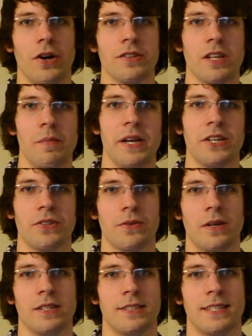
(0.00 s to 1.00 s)
Also make
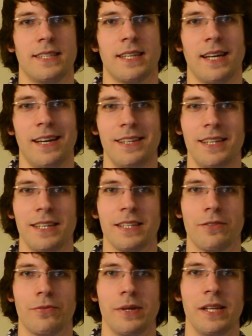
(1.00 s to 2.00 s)
sure that the color
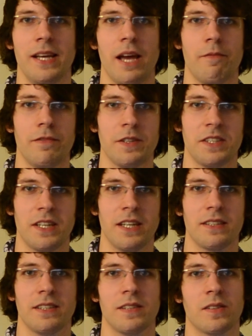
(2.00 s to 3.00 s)
is really
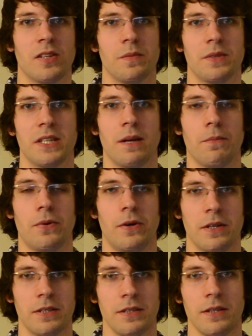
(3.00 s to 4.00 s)
emphasizing something
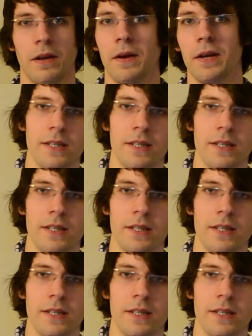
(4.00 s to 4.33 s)
important.